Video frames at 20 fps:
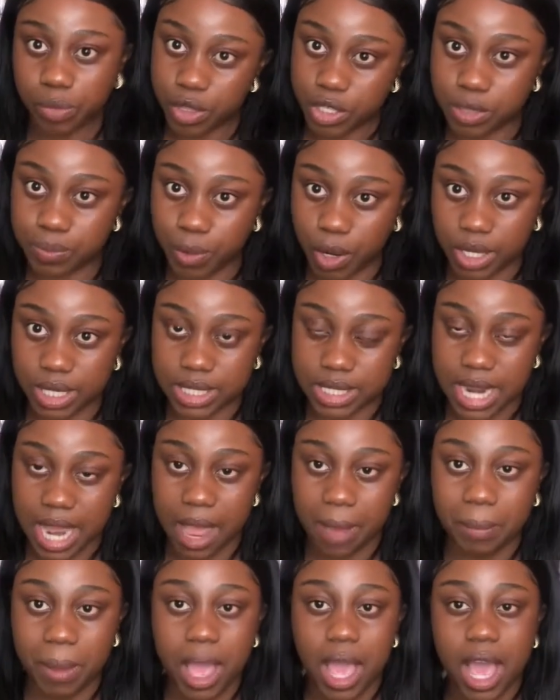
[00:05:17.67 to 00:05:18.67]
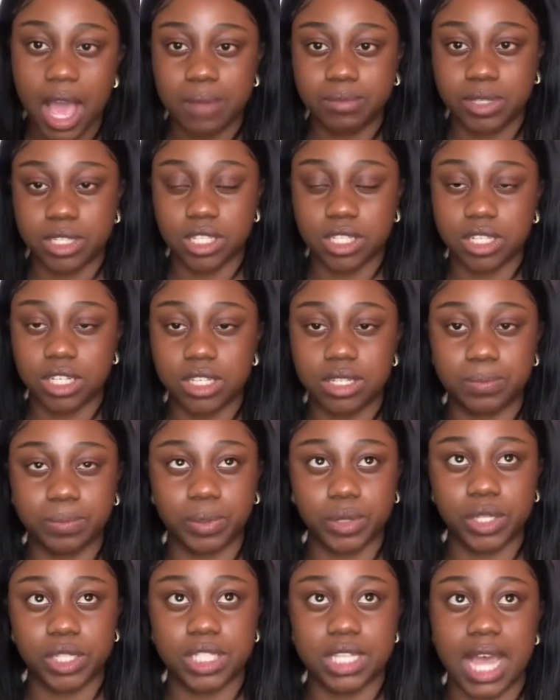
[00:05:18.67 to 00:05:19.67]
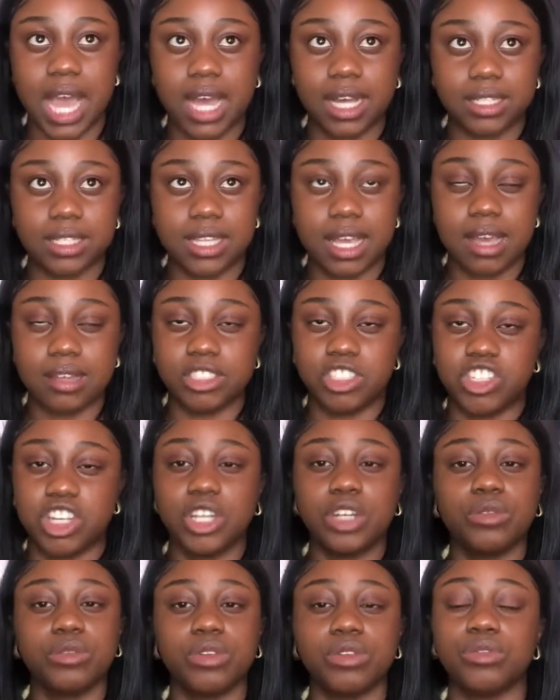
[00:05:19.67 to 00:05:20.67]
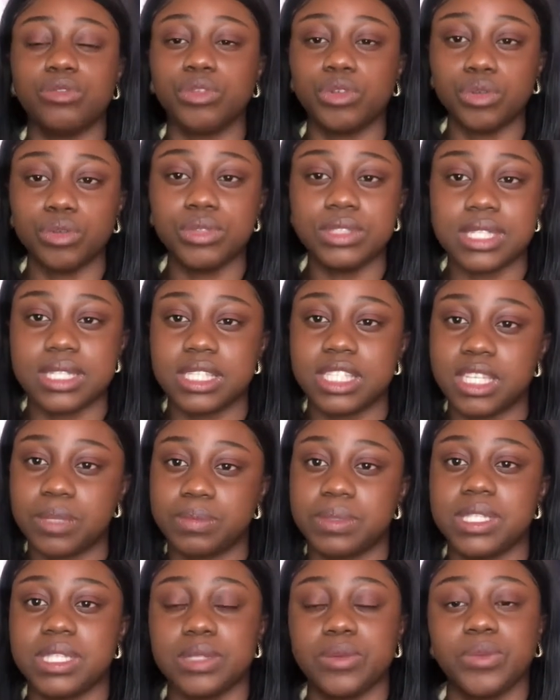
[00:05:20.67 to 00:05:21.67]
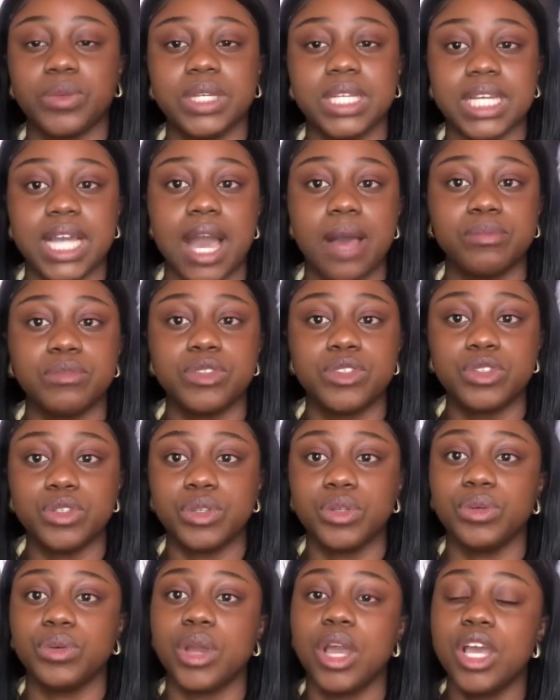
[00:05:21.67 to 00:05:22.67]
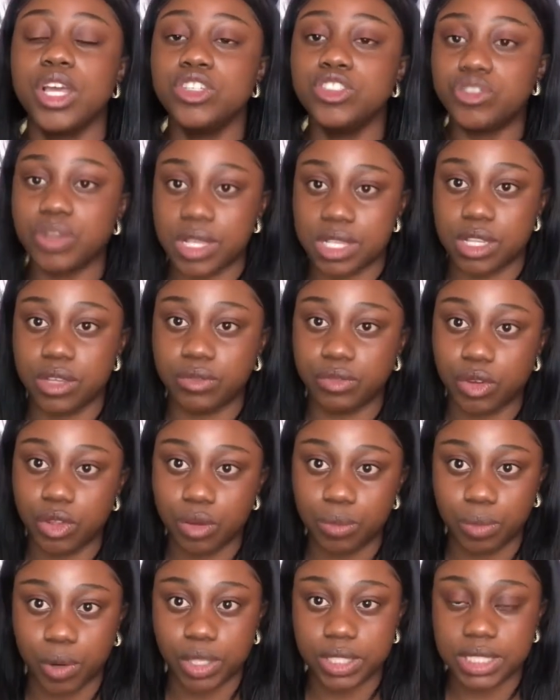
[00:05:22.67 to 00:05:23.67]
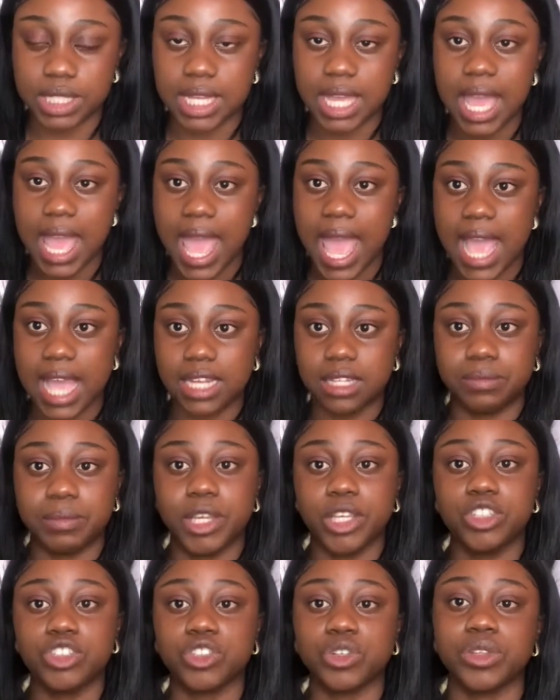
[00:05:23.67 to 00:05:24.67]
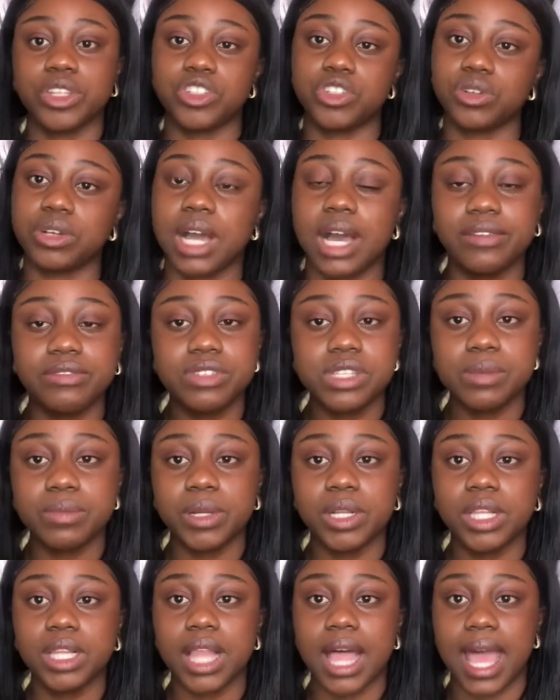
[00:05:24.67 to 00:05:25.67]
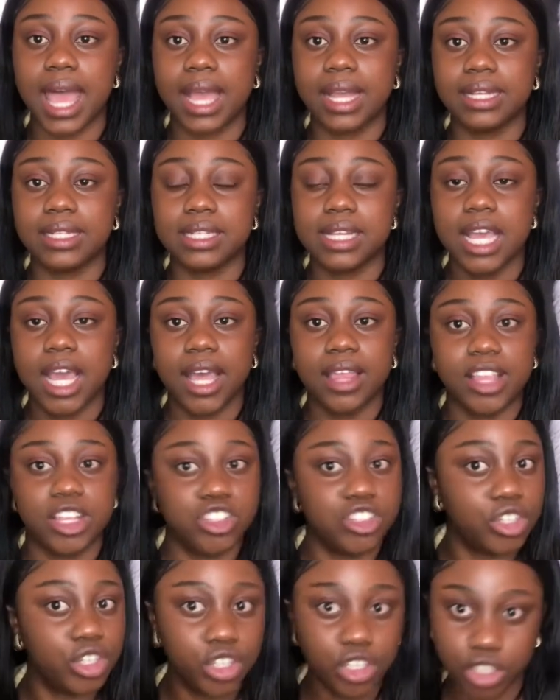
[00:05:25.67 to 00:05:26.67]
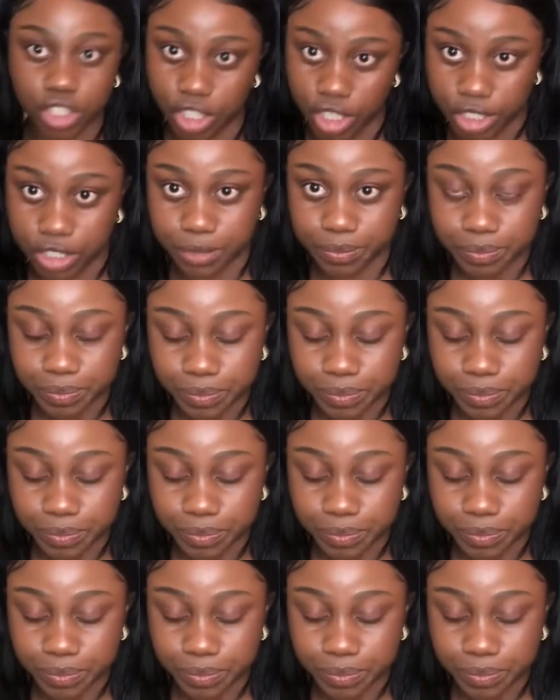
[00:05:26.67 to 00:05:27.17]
body type, I'm just going to put out a general rules and tips when it comes to dressing for your body and making sure that you're comfortable and that you look good.